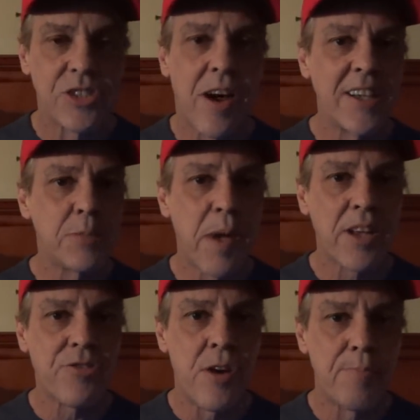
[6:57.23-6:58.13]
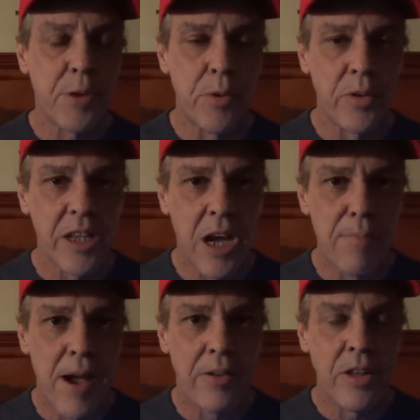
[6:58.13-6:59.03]
So I expect Trump to really
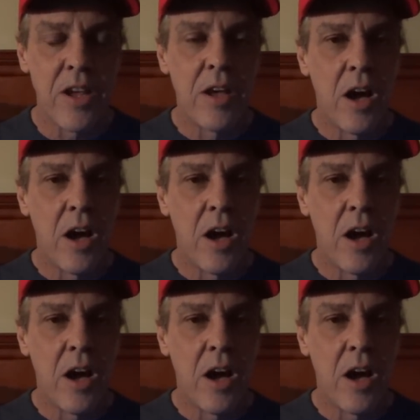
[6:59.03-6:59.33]
come out